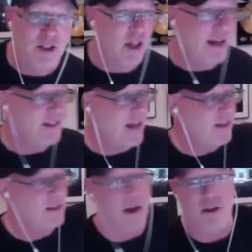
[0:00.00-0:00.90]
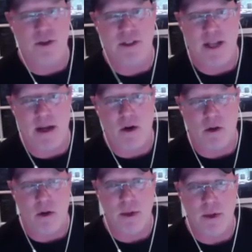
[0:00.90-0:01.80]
July 10th is 110 in Oklahoma.